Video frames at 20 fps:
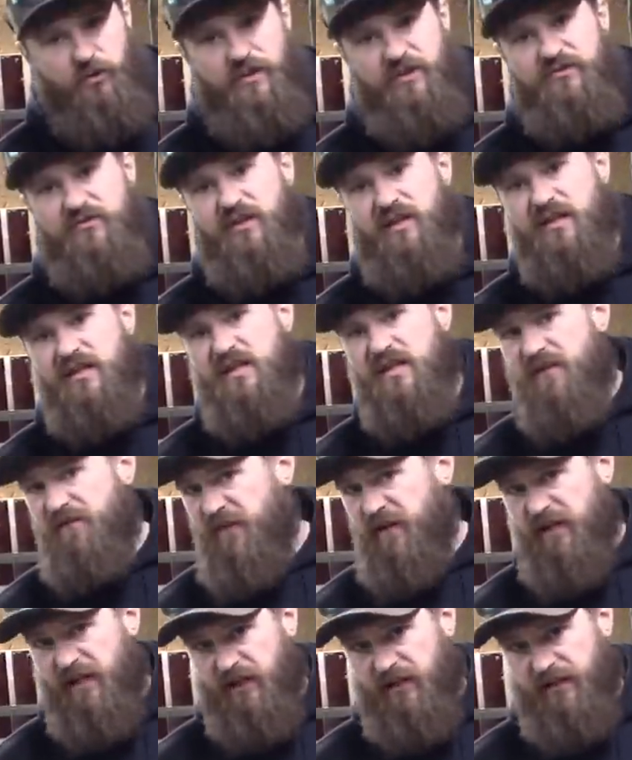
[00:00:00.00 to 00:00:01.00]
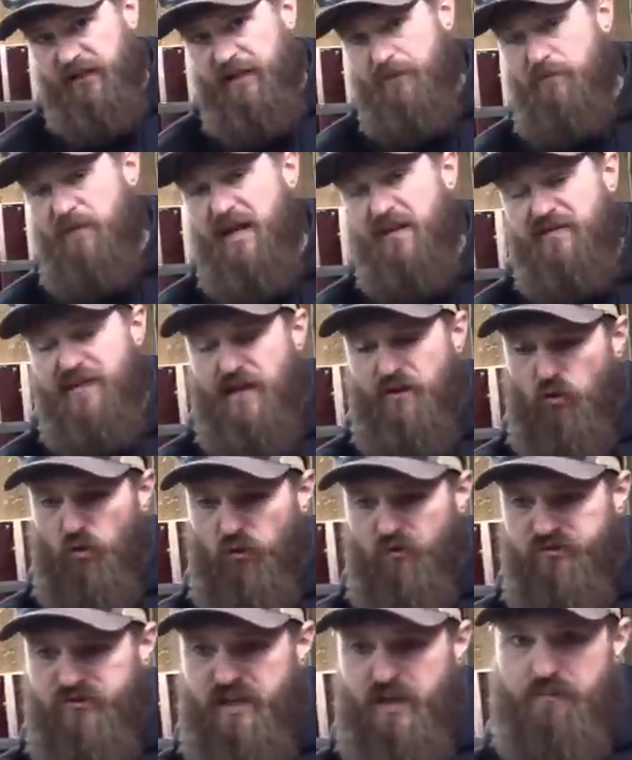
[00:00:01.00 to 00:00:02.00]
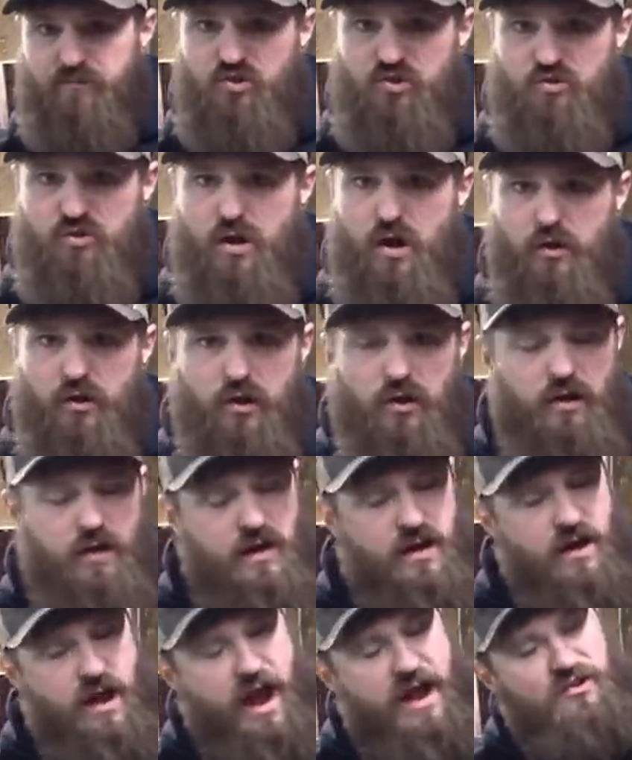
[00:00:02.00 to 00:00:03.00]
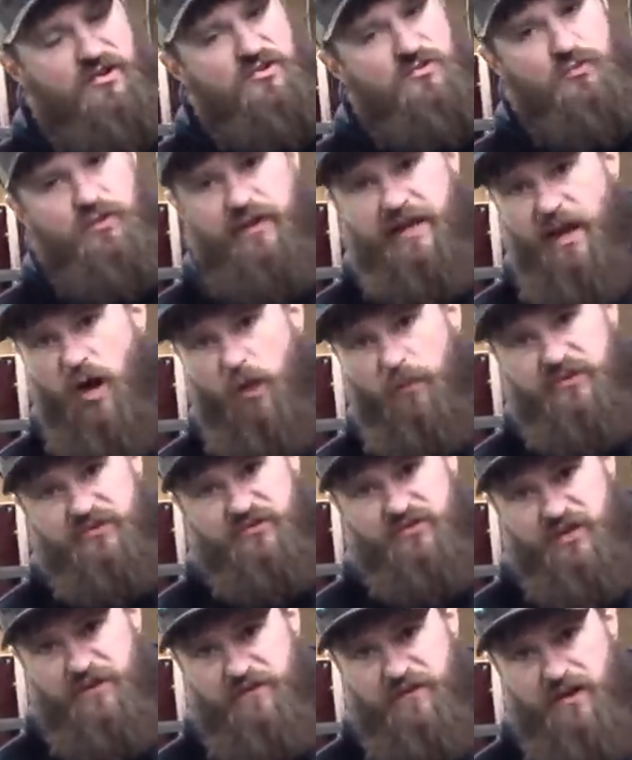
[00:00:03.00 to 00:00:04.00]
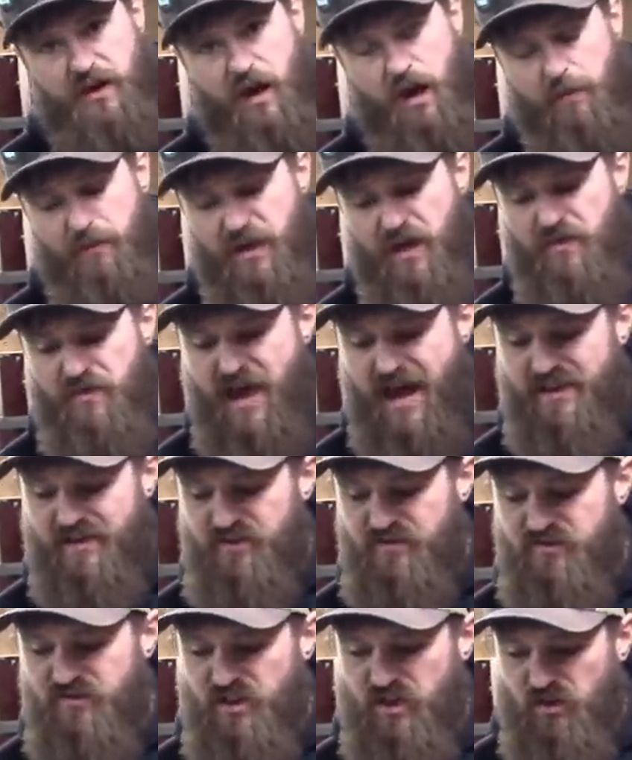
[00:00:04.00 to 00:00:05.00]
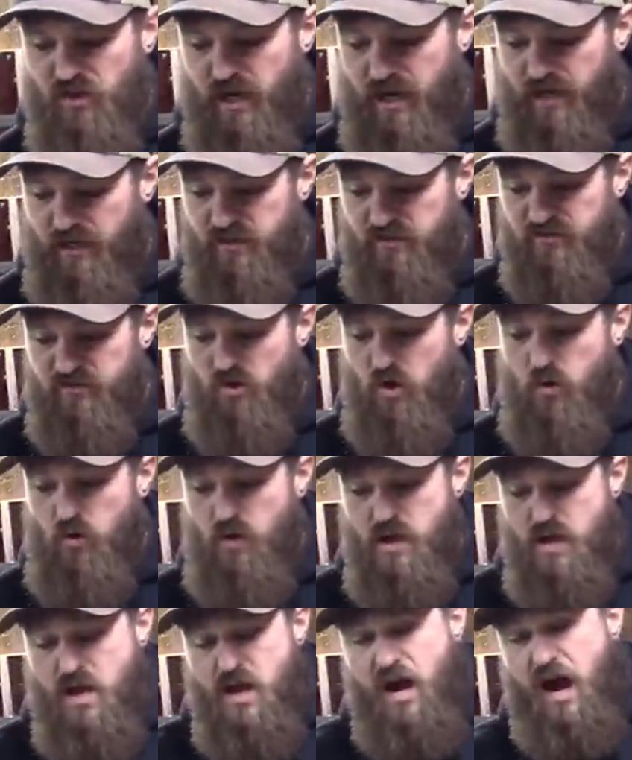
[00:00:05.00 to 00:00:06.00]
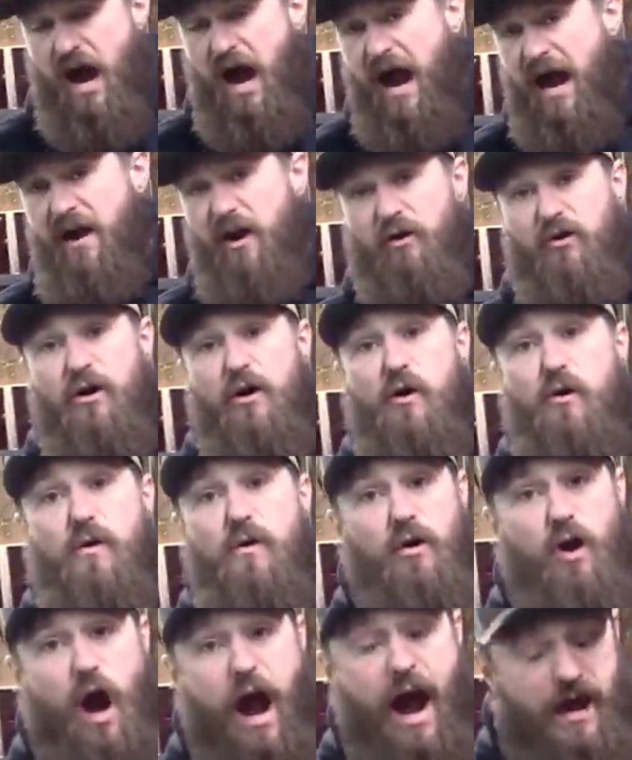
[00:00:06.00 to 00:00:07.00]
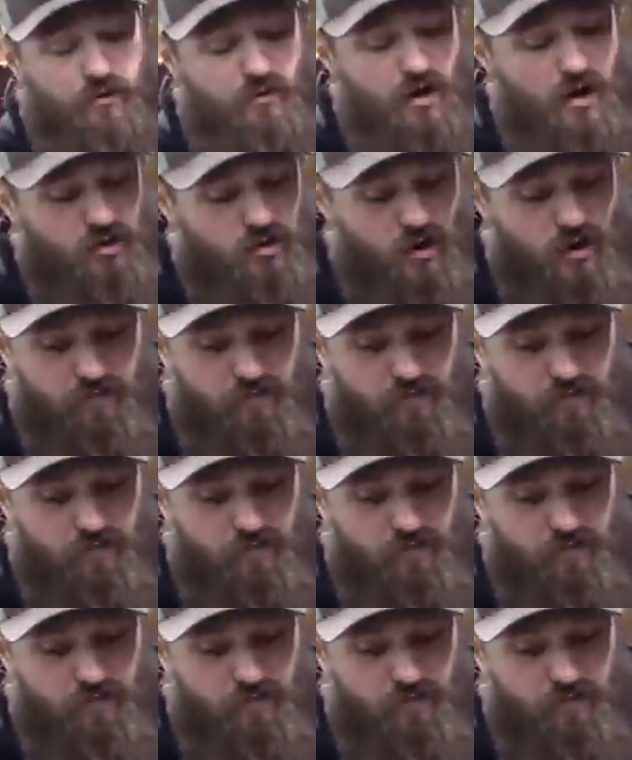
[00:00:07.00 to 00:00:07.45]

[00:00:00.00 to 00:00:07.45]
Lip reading: going to significantly make that whole setup stronger and just really help stiffen up that steering. So IRO, Iron Rock